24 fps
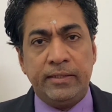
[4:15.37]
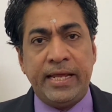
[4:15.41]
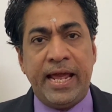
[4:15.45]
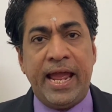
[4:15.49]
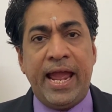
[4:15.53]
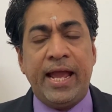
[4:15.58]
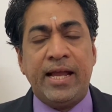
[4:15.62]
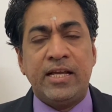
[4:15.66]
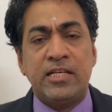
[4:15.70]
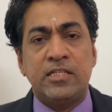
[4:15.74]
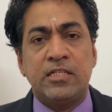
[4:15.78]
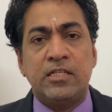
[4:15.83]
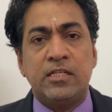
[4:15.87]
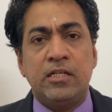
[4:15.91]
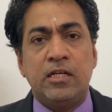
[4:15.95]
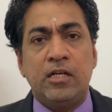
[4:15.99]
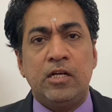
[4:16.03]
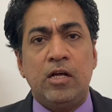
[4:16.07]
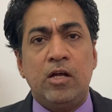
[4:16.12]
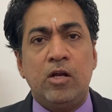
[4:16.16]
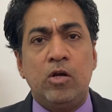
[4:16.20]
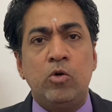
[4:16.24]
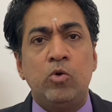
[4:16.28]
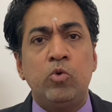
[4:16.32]
tax,
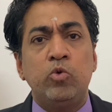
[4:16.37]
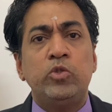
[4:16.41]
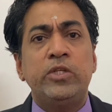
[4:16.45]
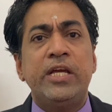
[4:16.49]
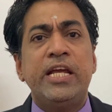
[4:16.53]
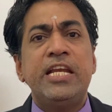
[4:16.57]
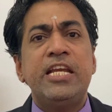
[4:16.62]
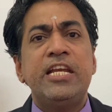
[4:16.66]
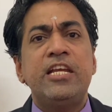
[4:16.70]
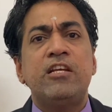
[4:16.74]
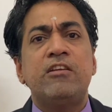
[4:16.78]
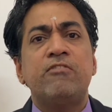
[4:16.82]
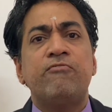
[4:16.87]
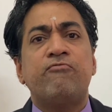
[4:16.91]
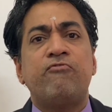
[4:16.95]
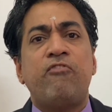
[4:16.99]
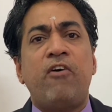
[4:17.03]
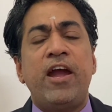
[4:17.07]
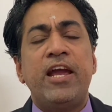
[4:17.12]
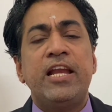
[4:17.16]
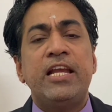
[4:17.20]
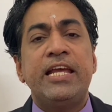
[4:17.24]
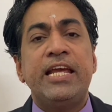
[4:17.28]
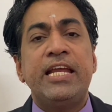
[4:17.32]
do they need to
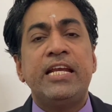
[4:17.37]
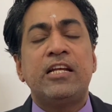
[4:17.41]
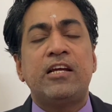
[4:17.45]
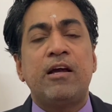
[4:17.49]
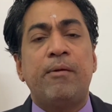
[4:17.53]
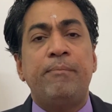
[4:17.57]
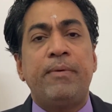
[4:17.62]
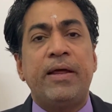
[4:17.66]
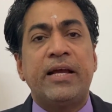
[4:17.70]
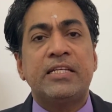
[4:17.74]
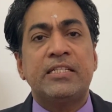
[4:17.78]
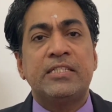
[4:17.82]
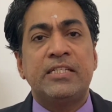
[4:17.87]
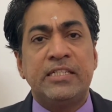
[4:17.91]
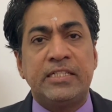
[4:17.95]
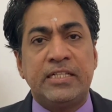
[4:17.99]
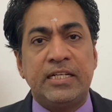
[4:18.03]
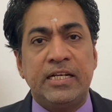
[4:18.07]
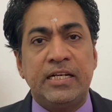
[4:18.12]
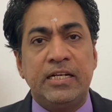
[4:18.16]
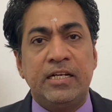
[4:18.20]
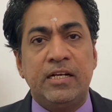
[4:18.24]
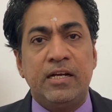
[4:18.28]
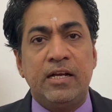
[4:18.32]
file income tax
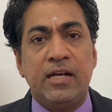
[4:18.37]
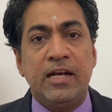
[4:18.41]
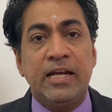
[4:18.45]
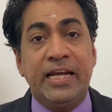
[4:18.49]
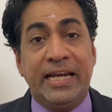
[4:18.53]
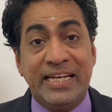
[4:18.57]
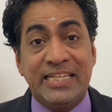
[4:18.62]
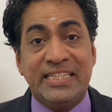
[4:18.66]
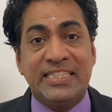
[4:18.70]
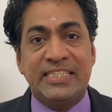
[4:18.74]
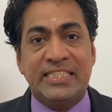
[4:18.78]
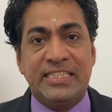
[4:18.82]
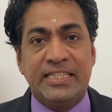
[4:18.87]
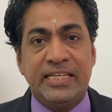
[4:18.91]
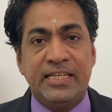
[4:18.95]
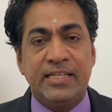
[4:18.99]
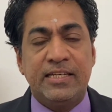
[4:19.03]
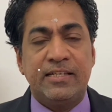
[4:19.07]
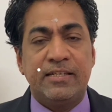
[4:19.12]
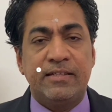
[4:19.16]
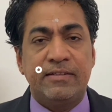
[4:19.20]
return? Let's see.